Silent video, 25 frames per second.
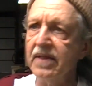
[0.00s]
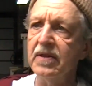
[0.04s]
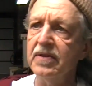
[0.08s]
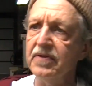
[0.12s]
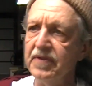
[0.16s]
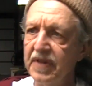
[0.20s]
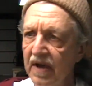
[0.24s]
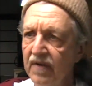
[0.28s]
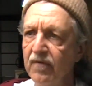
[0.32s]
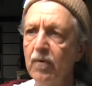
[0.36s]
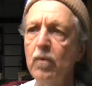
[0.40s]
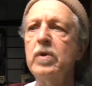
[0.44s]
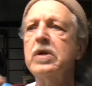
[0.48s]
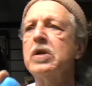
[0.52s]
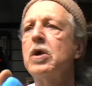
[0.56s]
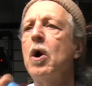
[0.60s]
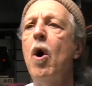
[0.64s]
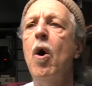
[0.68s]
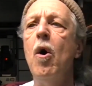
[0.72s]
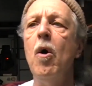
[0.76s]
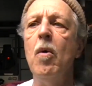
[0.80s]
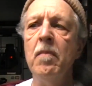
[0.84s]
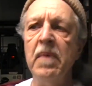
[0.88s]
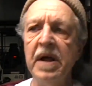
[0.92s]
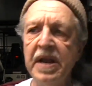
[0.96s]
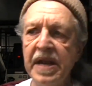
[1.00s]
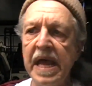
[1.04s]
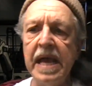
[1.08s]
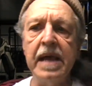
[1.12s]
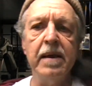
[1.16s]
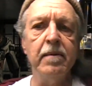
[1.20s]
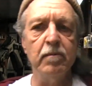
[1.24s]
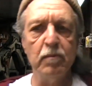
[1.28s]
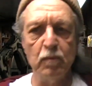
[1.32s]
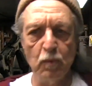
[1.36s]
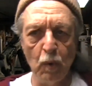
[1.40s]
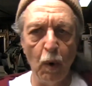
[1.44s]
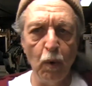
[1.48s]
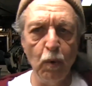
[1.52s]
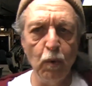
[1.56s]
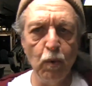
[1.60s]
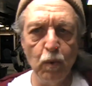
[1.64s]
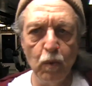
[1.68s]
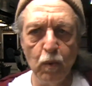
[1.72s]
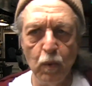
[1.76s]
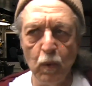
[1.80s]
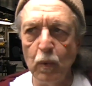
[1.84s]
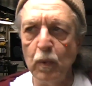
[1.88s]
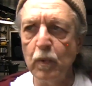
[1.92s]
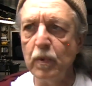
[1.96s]
the devil call my name,
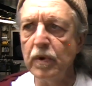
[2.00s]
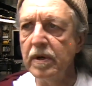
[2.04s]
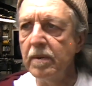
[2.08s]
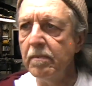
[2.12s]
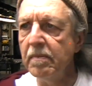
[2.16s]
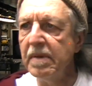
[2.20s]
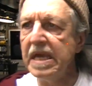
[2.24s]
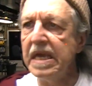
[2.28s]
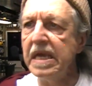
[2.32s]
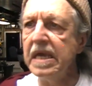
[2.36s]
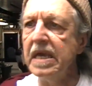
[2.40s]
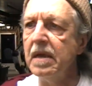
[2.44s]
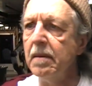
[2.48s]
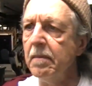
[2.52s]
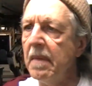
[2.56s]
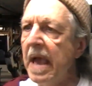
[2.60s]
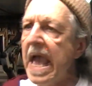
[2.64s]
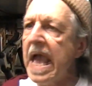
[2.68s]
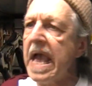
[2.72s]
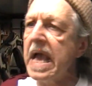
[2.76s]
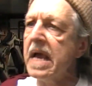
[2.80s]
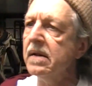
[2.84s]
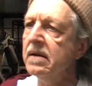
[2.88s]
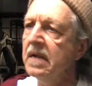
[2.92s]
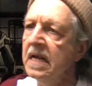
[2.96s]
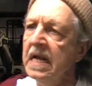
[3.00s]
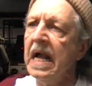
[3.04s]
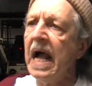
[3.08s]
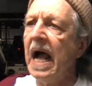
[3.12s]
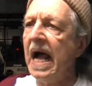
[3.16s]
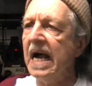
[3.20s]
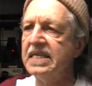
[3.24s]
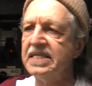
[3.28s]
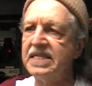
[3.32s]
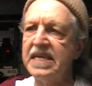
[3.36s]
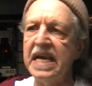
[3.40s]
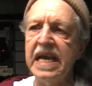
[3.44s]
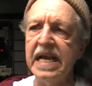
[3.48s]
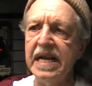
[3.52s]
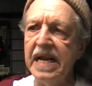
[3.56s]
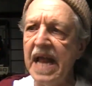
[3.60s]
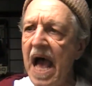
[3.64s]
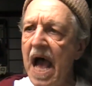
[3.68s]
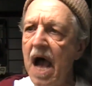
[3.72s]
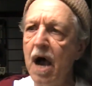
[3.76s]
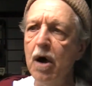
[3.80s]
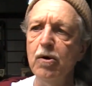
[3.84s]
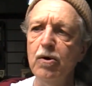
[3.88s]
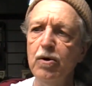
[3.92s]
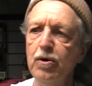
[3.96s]
grown to be a man. I say
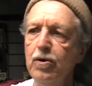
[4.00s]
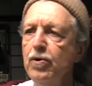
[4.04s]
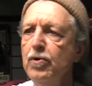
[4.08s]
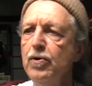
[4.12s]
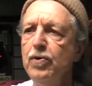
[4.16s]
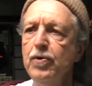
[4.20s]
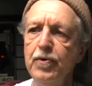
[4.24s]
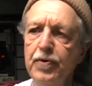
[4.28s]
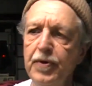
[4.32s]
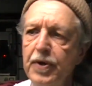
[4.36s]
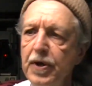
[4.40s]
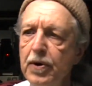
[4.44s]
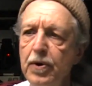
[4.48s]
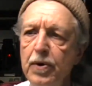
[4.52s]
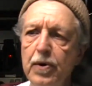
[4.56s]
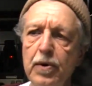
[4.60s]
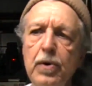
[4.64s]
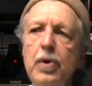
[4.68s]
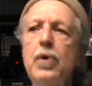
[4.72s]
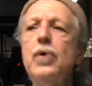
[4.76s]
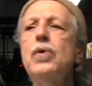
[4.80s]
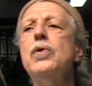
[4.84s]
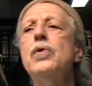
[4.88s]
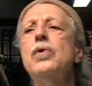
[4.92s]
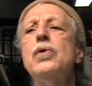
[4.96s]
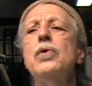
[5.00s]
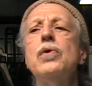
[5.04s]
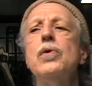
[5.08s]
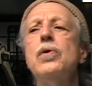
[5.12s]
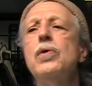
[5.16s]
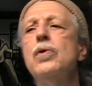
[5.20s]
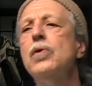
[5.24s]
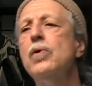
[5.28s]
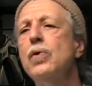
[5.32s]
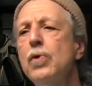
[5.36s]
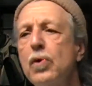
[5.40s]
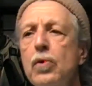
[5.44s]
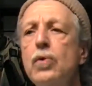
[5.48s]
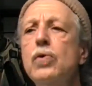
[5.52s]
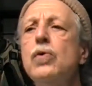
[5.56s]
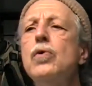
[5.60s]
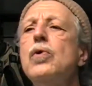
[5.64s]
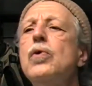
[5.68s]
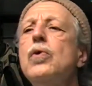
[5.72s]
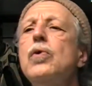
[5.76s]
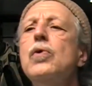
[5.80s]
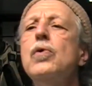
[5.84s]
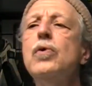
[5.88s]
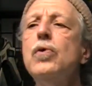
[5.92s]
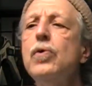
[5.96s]
now who do who,
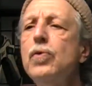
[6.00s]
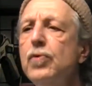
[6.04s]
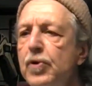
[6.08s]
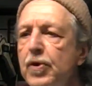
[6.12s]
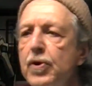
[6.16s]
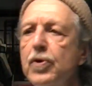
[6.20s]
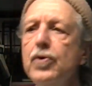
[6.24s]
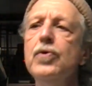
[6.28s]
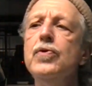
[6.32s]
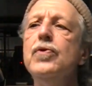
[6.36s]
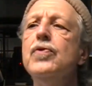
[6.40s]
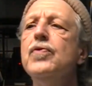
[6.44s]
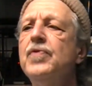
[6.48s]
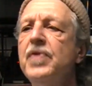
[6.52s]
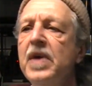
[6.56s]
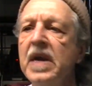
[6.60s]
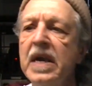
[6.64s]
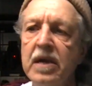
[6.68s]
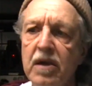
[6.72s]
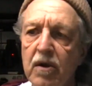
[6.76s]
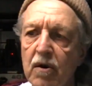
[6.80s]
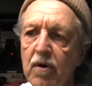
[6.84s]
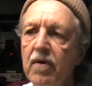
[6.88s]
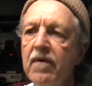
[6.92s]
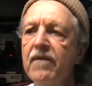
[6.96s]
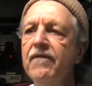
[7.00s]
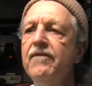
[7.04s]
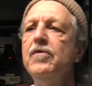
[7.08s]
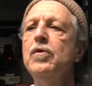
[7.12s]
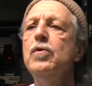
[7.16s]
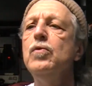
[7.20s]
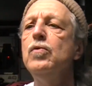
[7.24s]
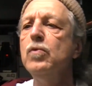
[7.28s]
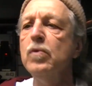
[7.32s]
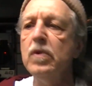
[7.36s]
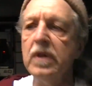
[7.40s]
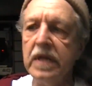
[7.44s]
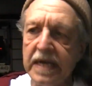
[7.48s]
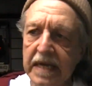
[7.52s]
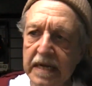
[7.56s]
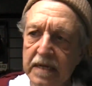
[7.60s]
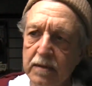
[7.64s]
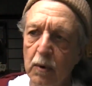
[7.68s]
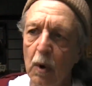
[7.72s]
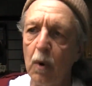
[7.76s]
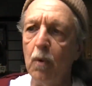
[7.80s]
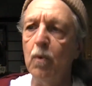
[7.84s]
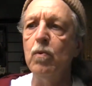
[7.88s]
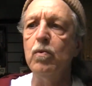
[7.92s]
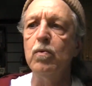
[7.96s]
who do you think you're fooling?
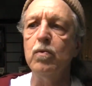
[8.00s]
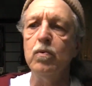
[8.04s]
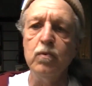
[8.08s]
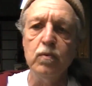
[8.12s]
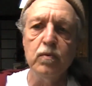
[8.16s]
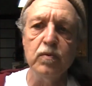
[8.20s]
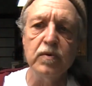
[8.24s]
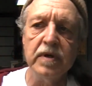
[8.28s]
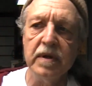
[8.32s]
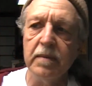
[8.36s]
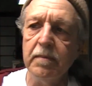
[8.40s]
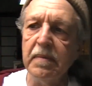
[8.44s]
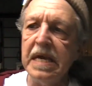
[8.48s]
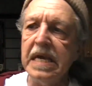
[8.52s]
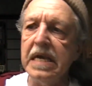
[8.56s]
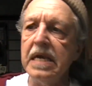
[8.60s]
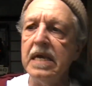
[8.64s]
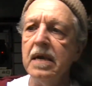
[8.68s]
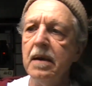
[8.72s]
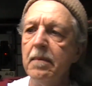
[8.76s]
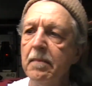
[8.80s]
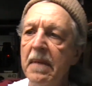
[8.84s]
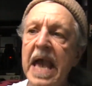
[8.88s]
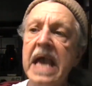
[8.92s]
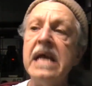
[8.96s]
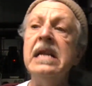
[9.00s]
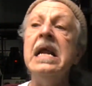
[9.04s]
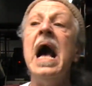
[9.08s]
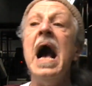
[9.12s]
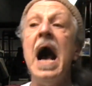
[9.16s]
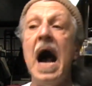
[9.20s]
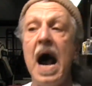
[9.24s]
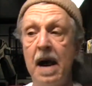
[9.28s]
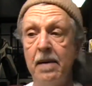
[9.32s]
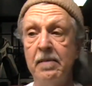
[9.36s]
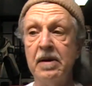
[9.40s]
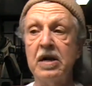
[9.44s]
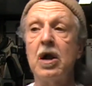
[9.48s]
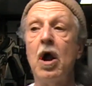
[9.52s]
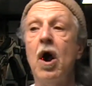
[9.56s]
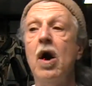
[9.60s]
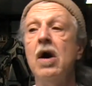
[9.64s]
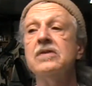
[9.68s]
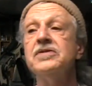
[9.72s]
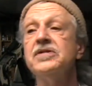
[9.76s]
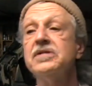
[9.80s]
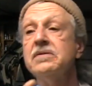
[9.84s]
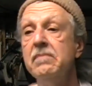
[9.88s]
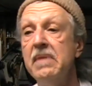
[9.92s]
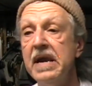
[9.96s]
Prone to be a man. I'm a
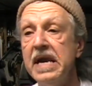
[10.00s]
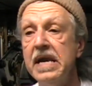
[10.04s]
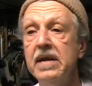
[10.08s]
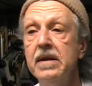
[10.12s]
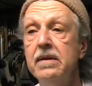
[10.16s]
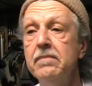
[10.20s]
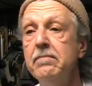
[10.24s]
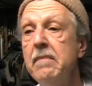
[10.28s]
consummated